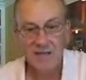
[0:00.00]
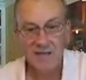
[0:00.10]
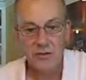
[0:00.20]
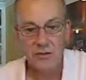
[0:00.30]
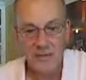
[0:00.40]

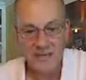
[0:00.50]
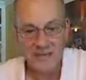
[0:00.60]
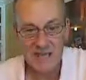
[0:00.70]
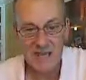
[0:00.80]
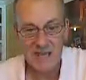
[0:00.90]
Now the
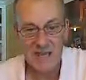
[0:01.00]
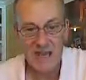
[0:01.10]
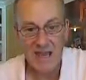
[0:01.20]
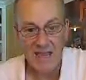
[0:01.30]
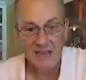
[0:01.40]
USA
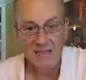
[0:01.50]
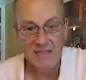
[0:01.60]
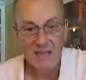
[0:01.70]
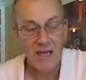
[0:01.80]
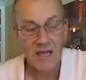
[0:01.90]
has